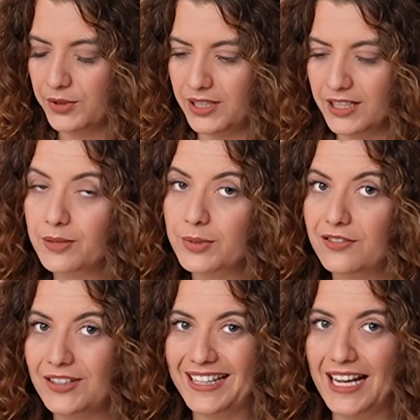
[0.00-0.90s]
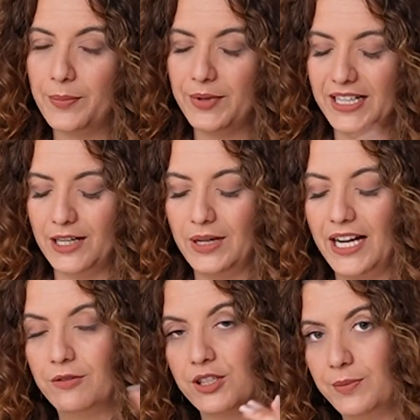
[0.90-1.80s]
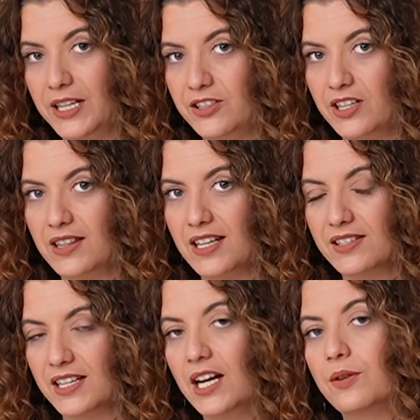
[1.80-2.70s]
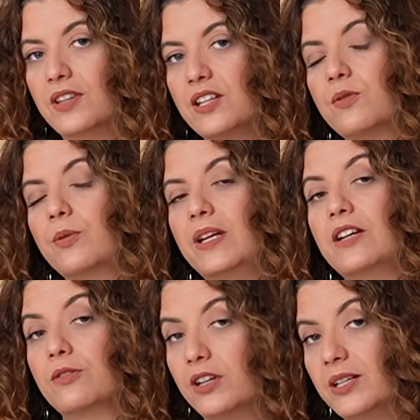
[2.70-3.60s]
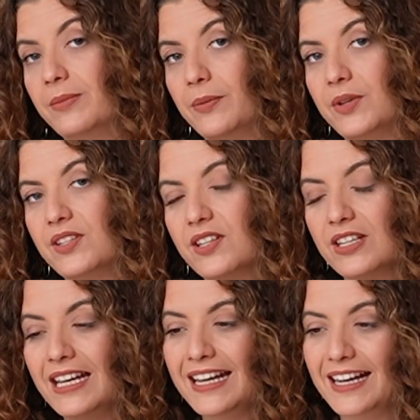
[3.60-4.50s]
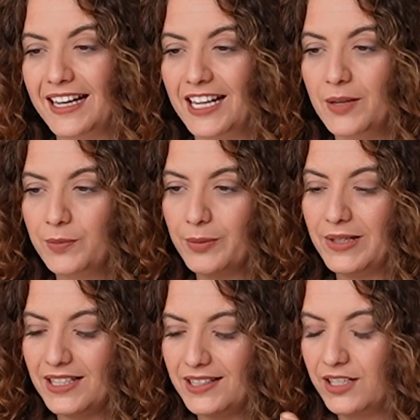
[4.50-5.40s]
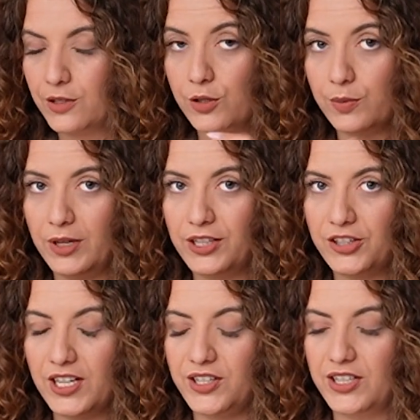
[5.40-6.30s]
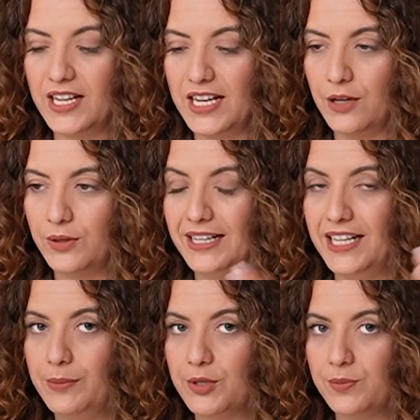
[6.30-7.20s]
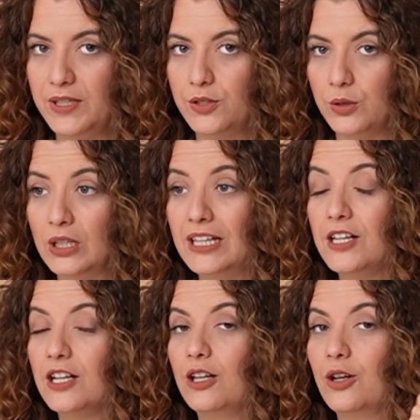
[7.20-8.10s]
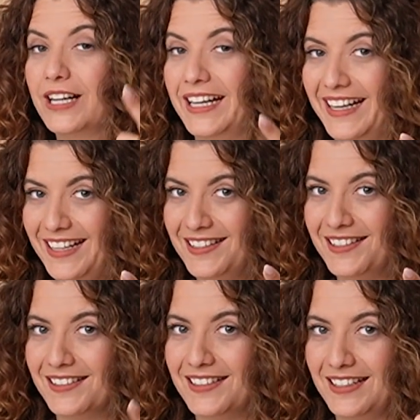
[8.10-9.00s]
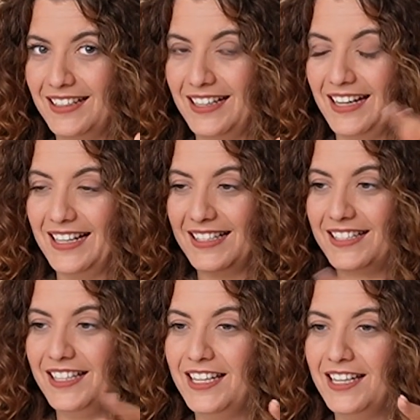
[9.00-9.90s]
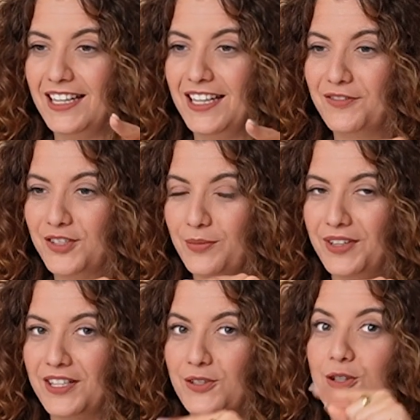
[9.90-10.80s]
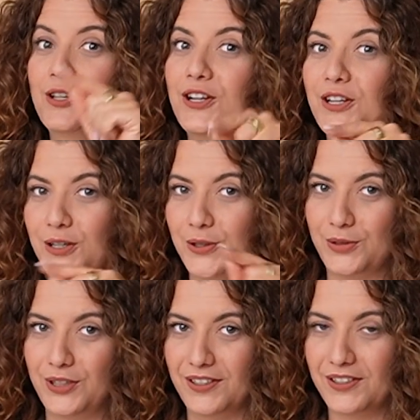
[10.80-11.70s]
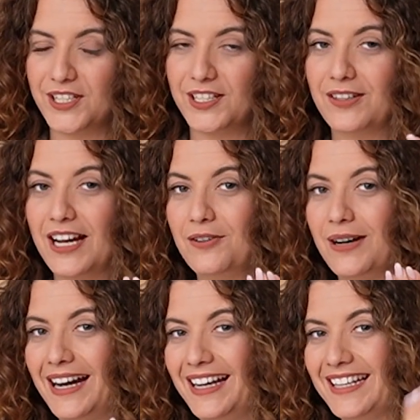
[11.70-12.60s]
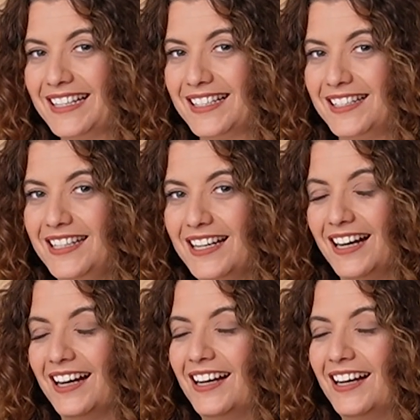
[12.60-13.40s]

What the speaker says: was a little bit of a gap in how I was managing things and how things were being run in my business. And I implemented this small change that now enables me to look ahead and see if something is gonna go wrong. So now I can see,